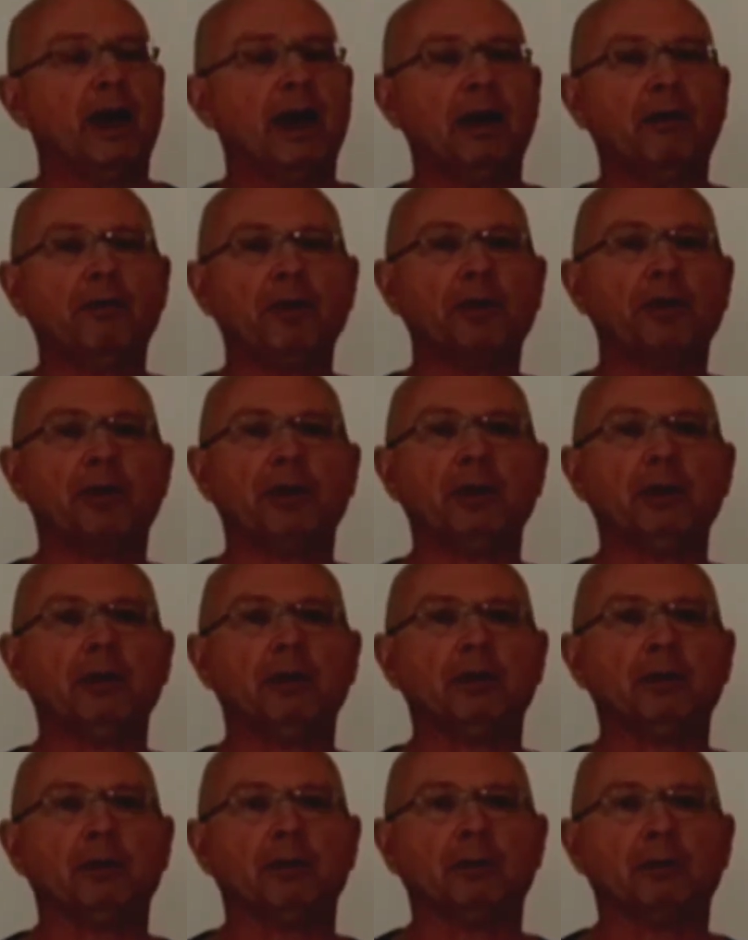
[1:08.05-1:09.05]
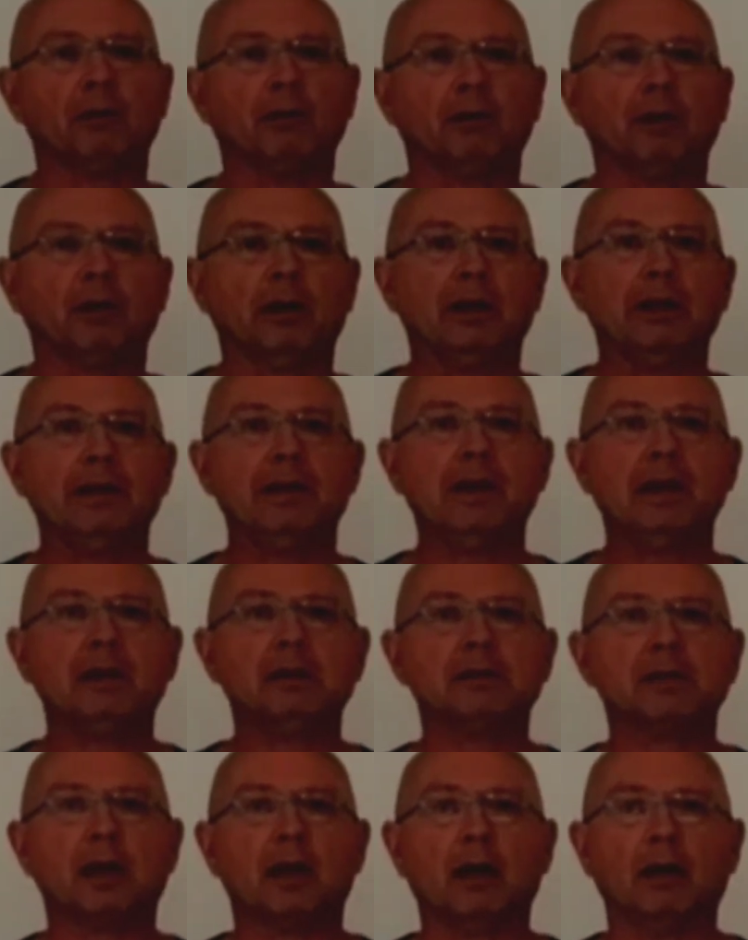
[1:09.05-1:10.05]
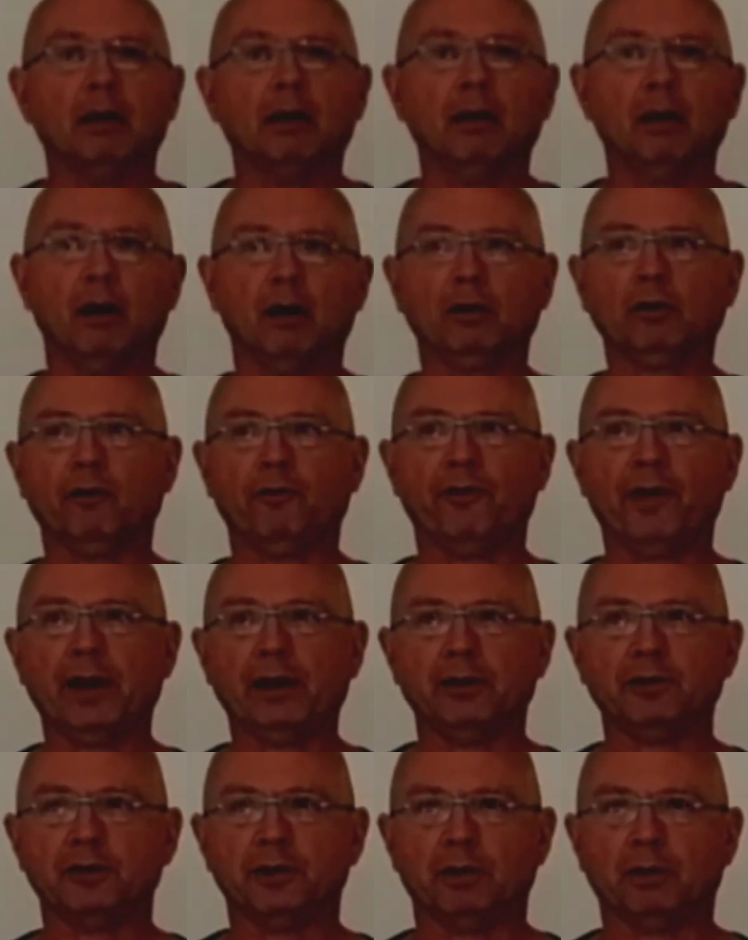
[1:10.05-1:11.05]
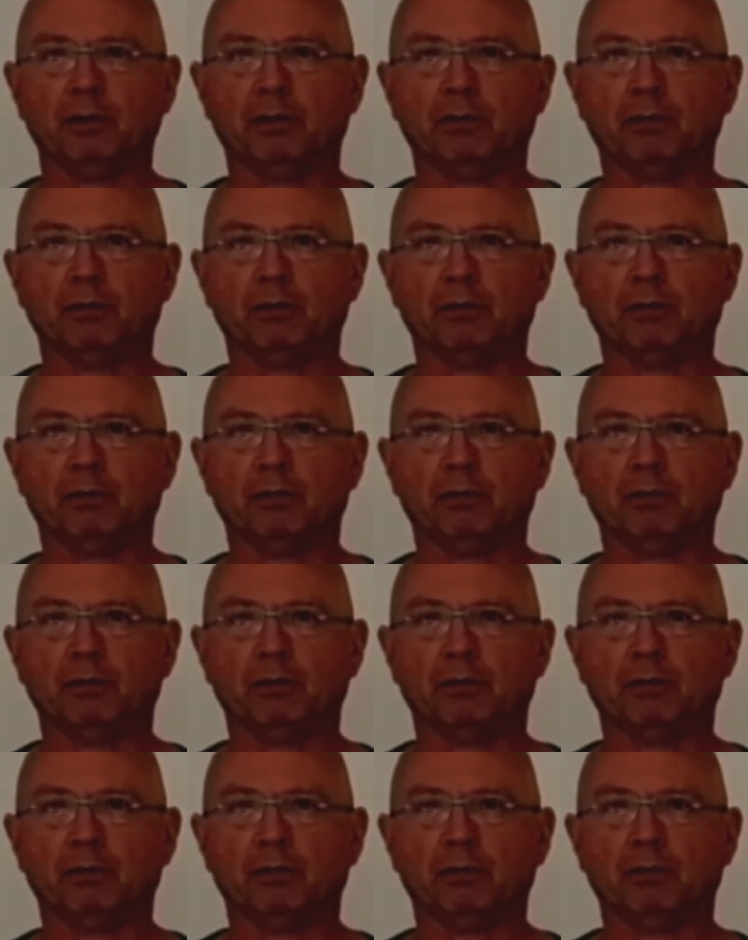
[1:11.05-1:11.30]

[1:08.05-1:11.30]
Everything needs a lot of energy.